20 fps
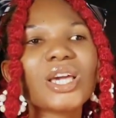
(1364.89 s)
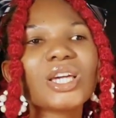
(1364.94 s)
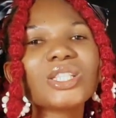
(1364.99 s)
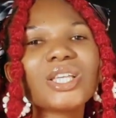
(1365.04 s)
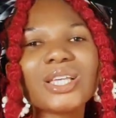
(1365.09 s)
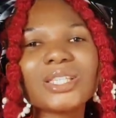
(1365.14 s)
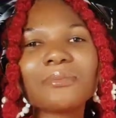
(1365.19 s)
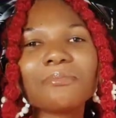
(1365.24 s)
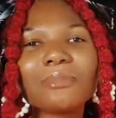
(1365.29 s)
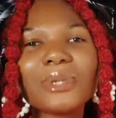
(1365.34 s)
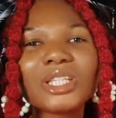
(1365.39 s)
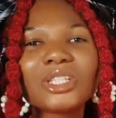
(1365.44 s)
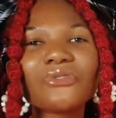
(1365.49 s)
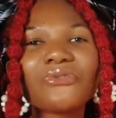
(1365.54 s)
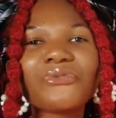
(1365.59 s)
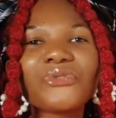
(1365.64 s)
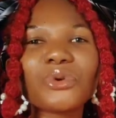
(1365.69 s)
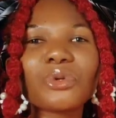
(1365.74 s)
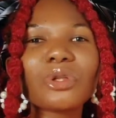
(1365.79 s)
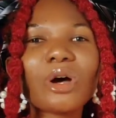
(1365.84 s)
it doesn't make
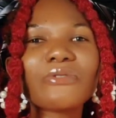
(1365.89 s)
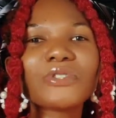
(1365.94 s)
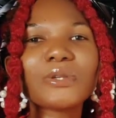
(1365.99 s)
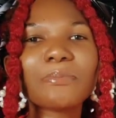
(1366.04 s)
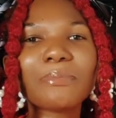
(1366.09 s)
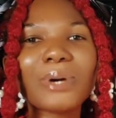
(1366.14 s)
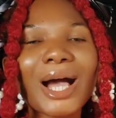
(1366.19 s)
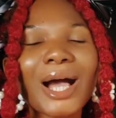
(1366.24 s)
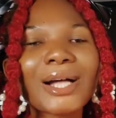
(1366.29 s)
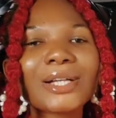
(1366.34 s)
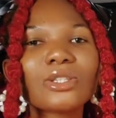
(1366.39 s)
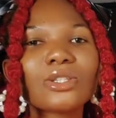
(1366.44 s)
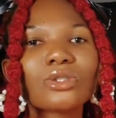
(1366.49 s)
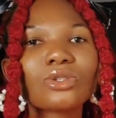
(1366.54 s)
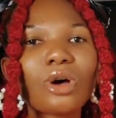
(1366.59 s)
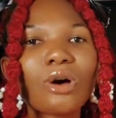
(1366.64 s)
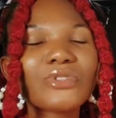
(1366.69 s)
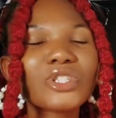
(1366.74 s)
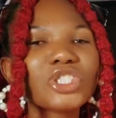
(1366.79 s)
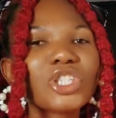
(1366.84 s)
the feel of the bag
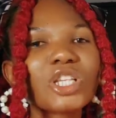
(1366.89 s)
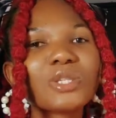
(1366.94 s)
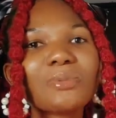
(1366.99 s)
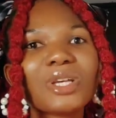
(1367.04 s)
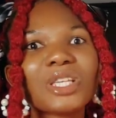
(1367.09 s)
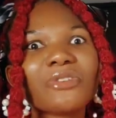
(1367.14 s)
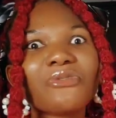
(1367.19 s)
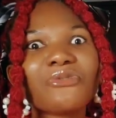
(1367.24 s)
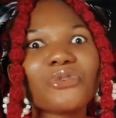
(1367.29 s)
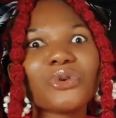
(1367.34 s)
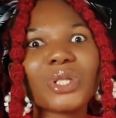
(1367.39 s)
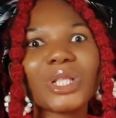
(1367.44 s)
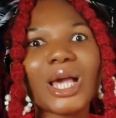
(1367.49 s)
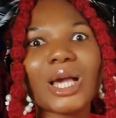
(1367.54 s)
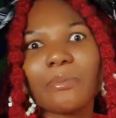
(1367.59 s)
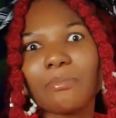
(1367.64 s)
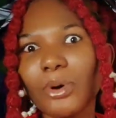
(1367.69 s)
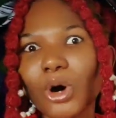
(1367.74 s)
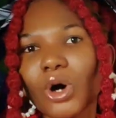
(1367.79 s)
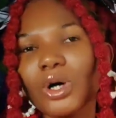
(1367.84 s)
soft, just make it feel
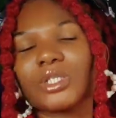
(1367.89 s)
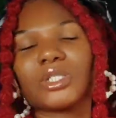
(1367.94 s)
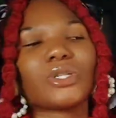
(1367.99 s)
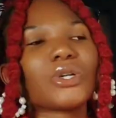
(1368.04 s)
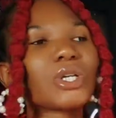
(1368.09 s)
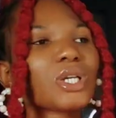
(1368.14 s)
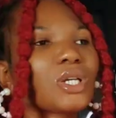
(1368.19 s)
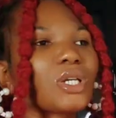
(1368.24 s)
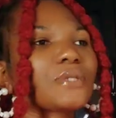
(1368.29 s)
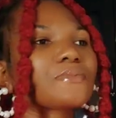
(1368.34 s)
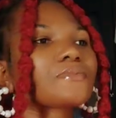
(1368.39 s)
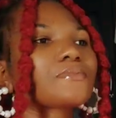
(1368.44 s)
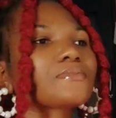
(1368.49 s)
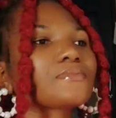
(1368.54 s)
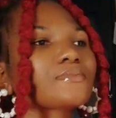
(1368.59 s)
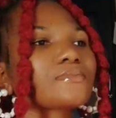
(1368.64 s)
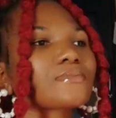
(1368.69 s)
like board, okay.